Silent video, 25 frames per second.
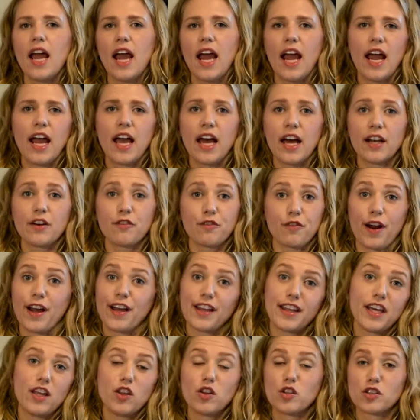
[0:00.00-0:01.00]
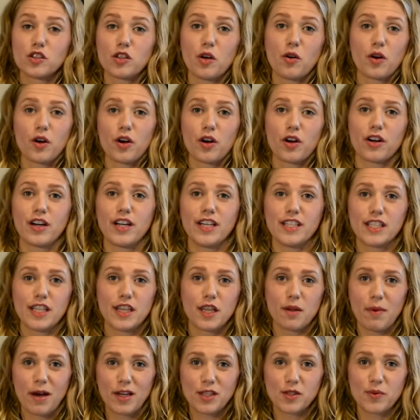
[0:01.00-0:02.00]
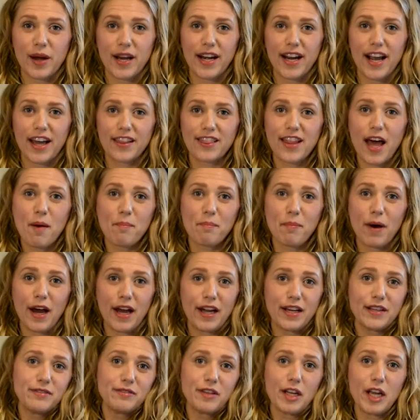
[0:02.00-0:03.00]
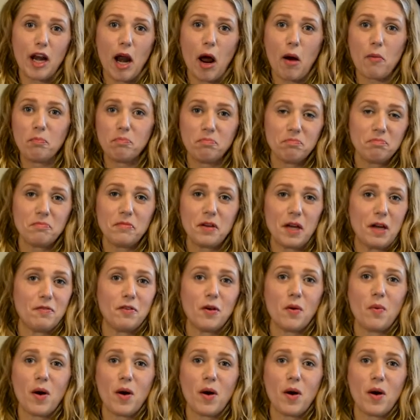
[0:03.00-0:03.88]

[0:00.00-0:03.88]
And frankly, the slow cooker isn't the best way to get that, but you know, if you